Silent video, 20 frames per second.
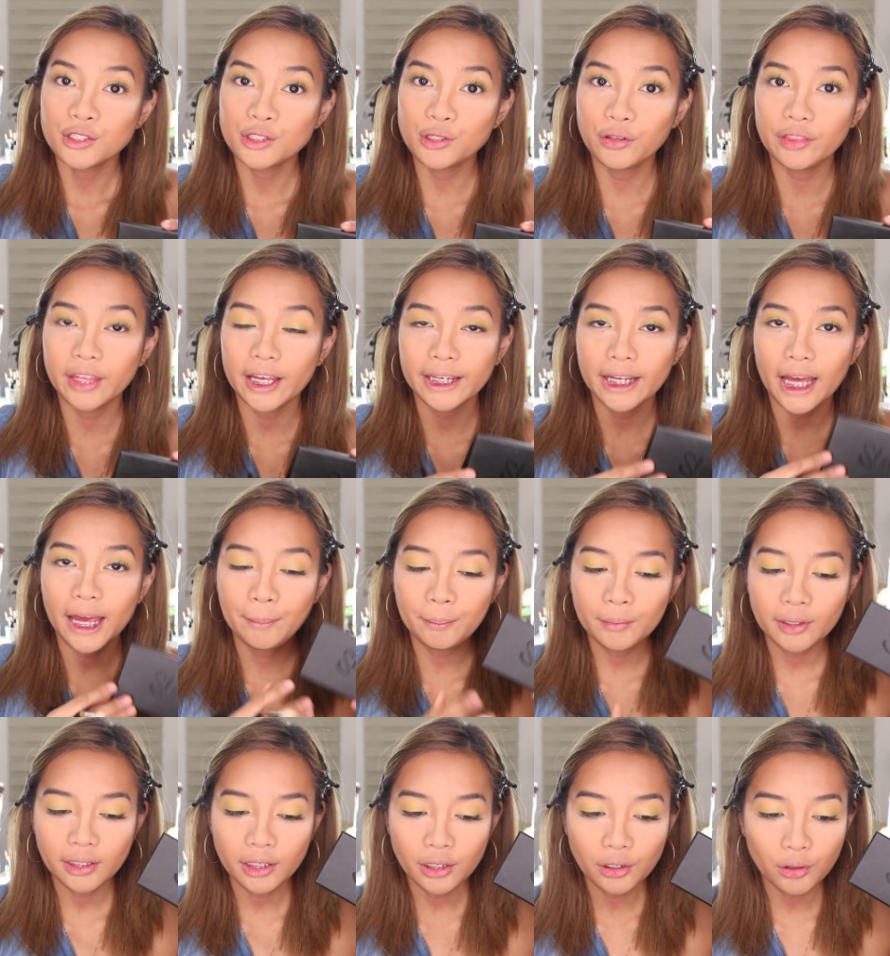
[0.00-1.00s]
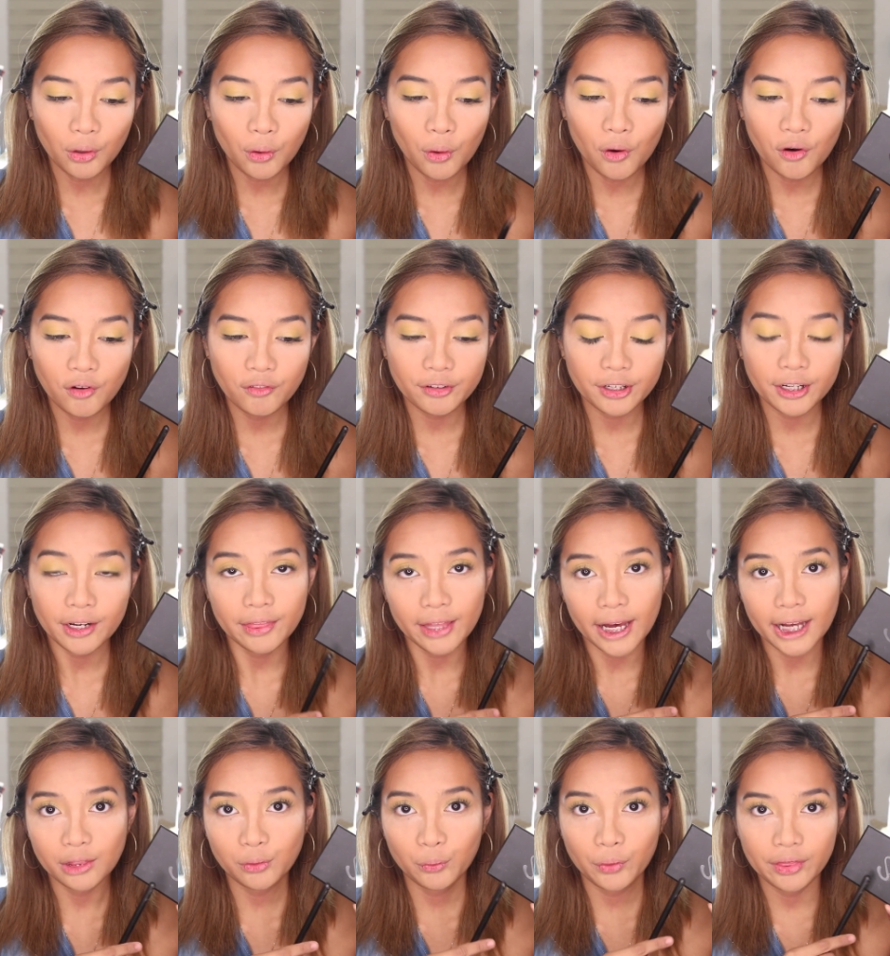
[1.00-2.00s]
So then I'm gonna go over
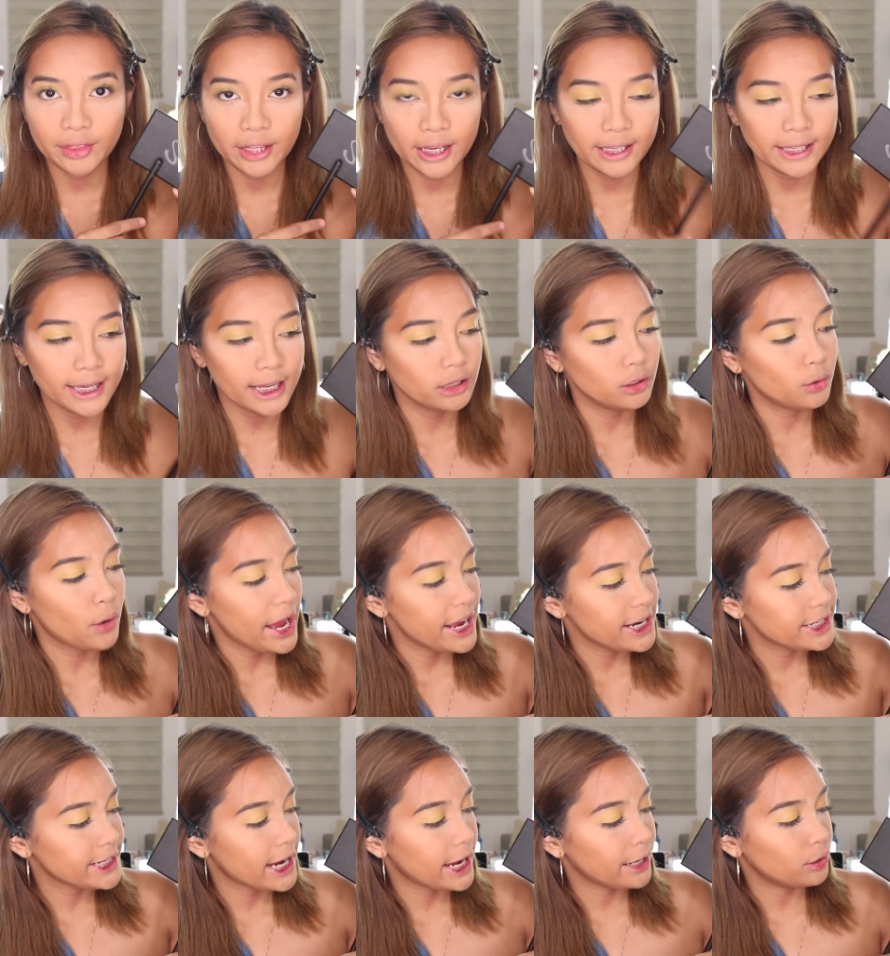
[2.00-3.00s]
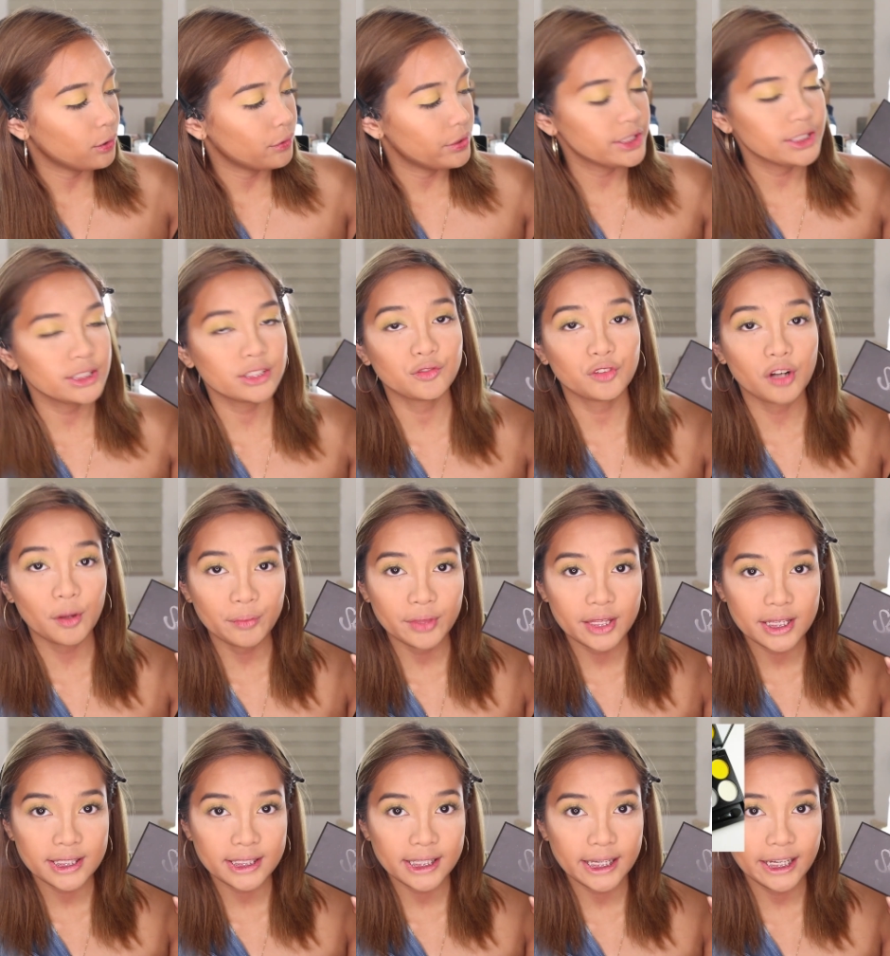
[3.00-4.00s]
that with a yellow eyeshadow. This is from
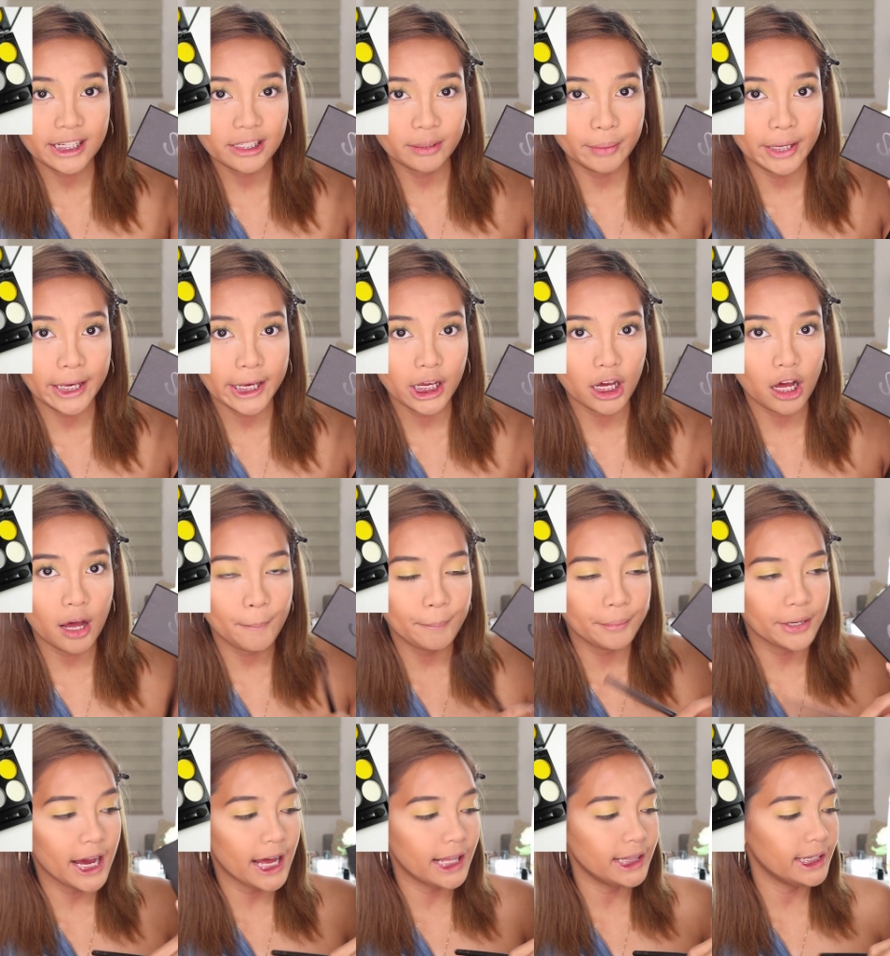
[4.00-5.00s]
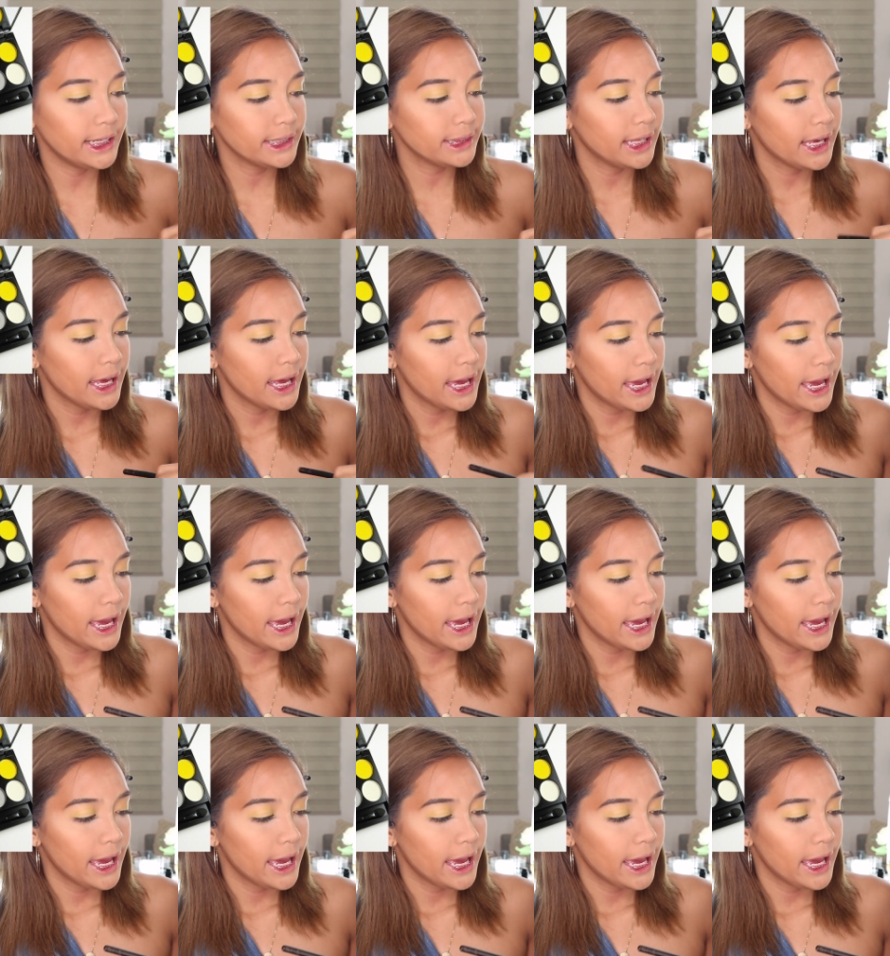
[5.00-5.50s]
the Sleek Makeup Palette.